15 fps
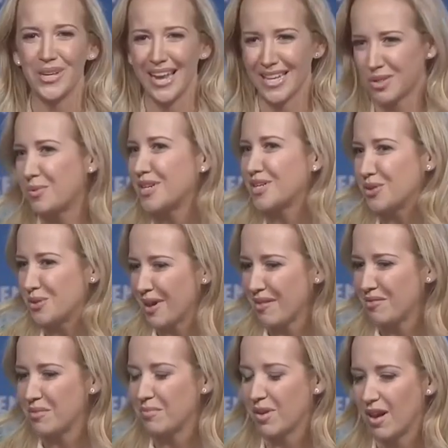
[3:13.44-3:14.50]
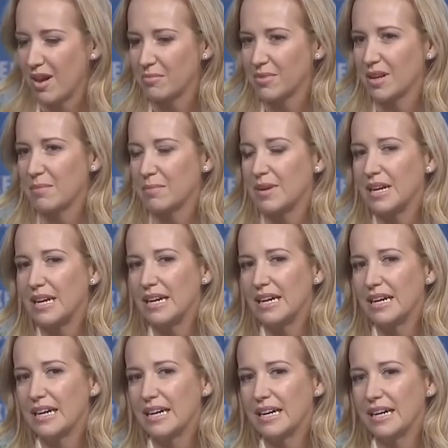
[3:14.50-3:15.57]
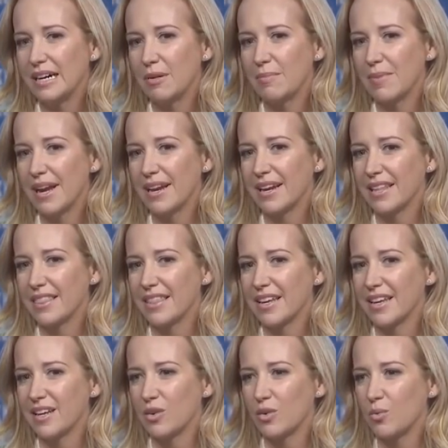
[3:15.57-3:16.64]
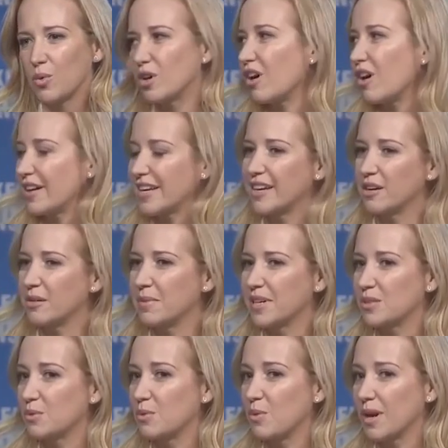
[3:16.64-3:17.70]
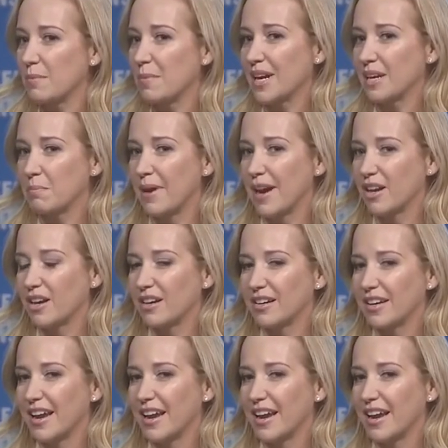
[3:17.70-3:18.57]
yes, we do have a problem. And I think we're all here because we want to make it better.